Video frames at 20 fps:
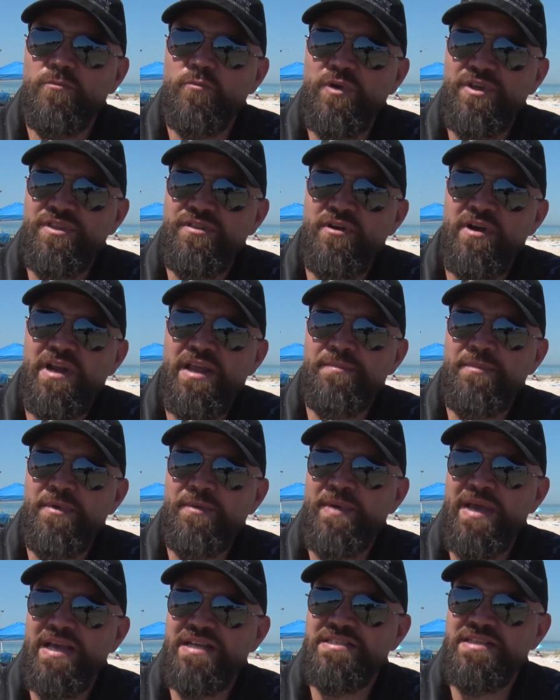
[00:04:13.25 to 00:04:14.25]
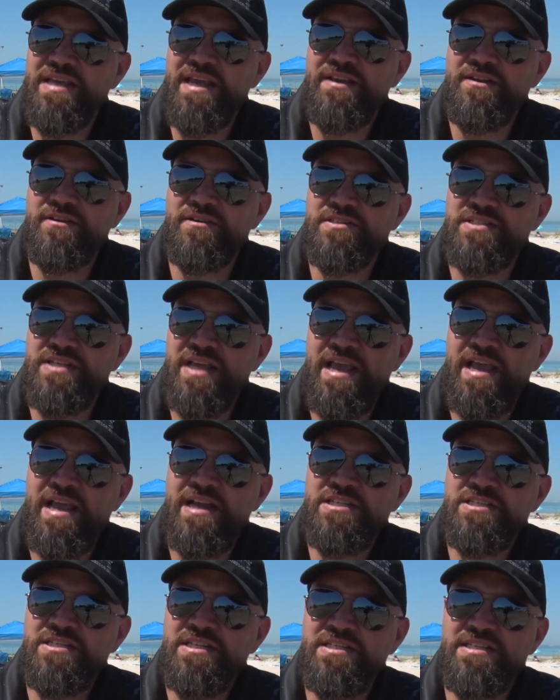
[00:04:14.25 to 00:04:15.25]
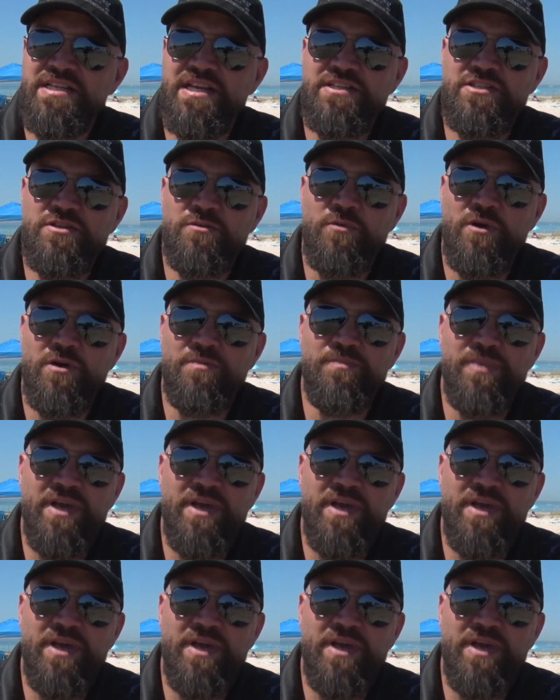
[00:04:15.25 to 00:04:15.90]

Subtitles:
With our MMX anchors, they actually tend to work